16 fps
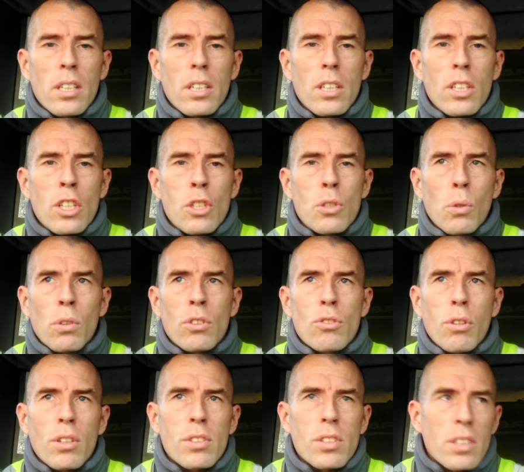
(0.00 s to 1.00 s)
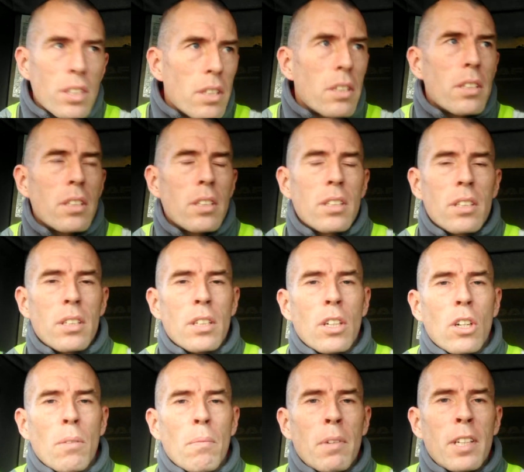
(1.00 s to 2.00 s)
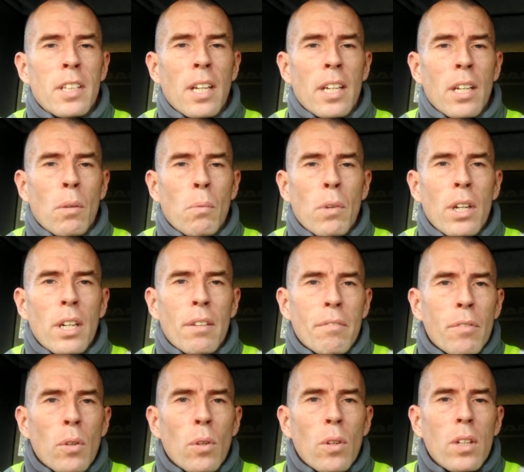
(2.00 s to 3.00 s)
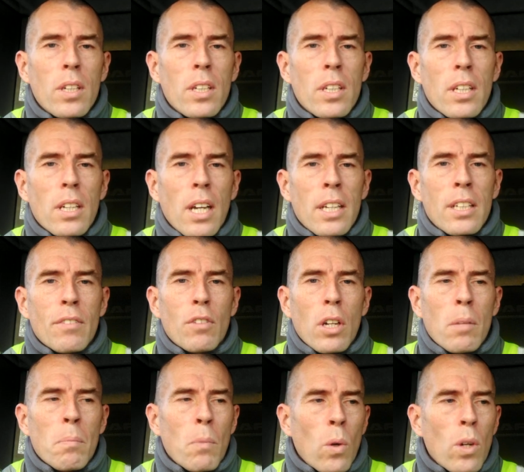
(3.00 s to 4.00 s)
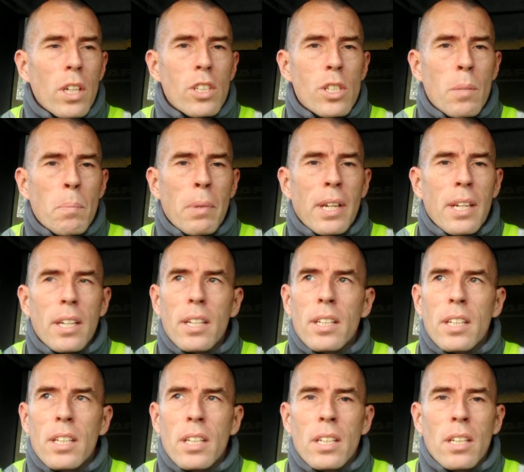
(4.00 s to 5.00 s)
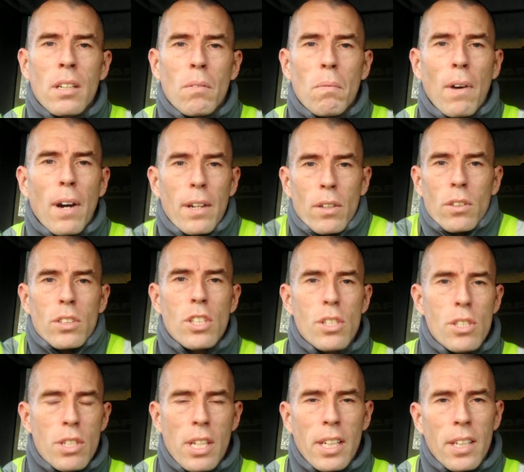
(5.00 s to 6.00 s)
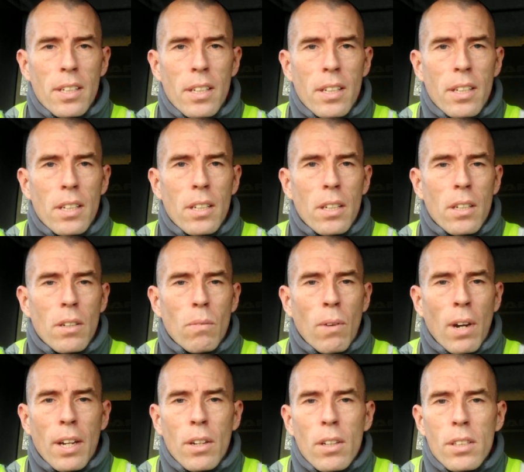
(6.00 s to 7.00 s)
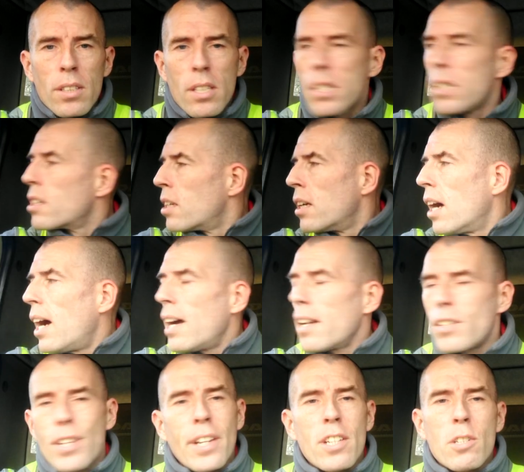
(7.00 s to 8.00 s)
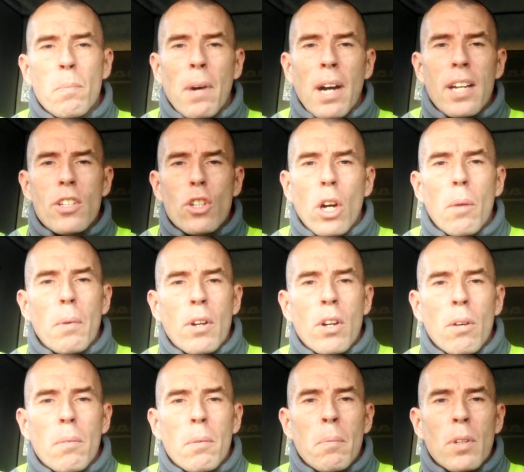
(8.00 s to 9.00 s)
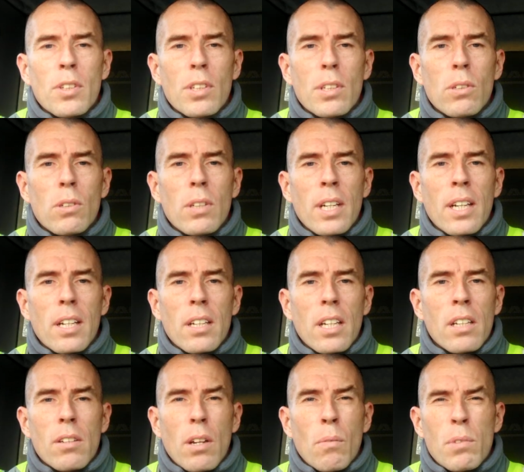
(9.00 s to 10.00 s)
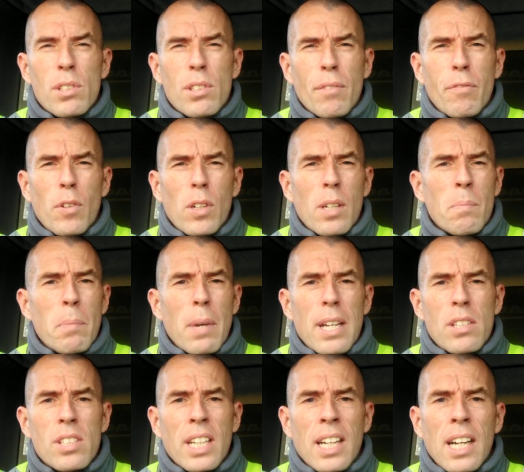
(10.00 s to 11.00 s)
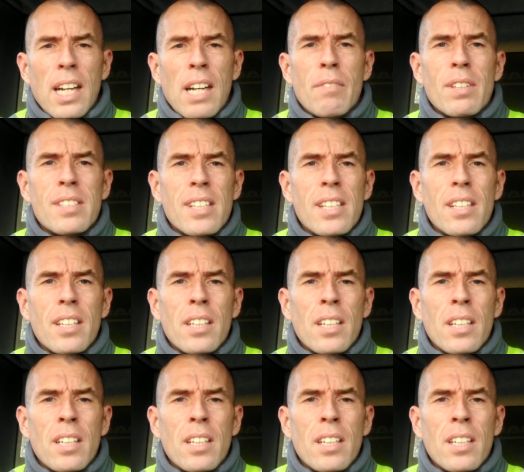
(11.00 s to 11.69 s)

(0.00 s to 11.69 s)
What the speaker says: you don't trust the company that you're working for and you've got a mortgage to pay, why not just do it? Why not? I changed my job a couple of months ago and it was the fucking best thing I ever did.